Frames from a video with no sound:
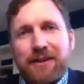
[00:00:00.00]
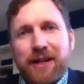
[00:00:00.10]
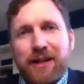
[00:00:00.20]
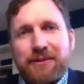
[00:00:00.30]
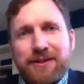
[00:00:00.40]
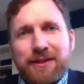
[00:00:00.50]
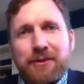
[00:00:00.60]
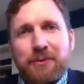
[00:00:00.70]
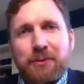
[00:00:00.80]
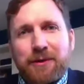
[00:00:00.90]
I would say
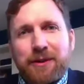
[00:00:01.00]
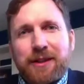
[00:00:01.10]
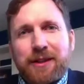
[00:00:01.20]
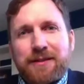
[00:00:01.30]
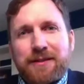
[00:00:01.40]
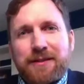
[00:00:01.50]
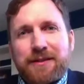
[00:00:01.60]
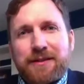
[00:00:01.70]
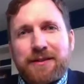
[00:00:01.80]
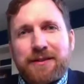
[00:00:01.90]
that the one thing
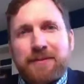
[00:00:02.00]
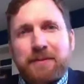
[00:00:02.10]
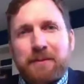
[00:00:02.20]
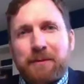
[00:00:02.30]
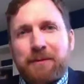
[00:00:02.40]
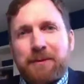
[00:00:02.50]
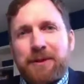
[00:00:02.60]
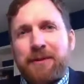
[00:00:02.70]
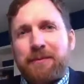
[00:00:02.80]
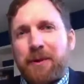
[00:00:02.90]
that's
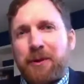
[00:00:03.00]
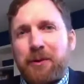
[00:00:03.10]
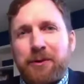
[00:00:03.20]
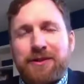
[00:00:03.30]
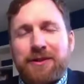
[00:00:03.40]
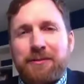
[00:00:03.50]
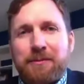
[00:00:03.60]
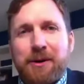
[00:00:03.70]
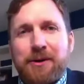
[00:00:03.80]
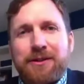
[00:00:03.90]
probably the coolest
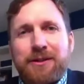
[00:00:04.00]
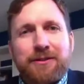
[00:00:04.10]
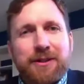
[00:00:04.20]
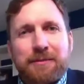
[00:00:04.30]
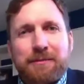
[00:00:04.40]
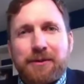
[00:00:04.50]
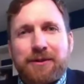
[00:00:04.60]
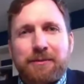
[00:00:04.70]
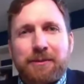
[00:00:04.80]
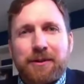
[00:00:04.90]
and most interesting and
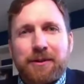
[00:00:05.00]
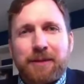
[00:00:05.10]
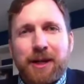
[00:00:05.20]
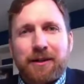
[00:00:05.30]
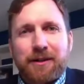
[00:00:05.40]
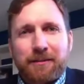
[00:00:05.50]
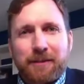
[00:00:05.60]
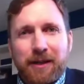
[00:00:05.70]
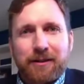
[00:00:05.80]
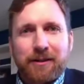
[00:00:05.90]
most important
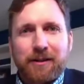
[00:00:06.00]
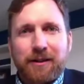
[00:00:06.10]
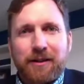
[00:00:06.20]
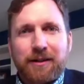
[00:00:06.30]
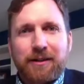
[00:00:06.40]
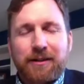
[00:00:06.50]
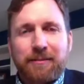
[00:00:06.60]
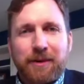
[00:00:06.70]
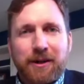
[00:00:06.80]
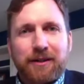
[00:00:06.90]
about
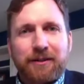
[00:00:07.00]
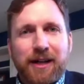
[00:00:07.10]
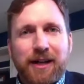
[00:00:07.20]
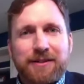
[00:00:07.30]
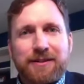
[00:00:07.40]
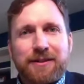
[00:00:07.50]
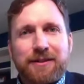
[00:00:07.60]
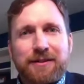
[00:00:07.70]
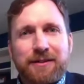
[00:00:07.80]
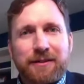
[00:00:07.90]
our class is
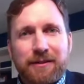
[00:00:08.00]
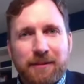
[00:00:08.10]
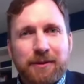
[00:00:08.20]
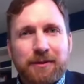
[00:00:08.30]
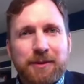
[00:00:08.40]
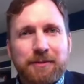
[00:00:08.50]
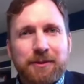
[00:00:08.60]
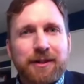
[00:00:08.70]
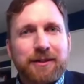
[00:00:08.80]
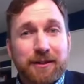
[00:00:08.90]
the number of
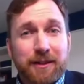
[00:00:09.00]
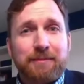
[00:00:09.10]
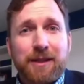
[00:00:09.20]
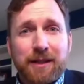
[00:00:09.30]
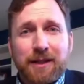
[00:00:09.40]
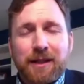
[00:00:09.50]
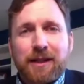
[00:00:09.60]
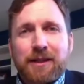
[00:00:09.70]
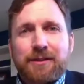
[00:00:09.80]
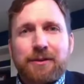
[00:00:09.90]
people that you're going to meet.
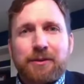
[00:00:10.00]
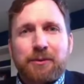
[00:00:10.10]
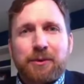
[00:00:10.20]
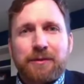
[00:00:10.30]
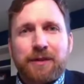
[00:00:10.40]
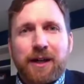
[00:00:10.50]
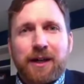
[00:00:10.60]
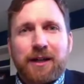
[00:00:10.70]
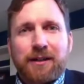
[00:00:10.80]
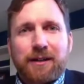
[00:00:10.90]
So we've got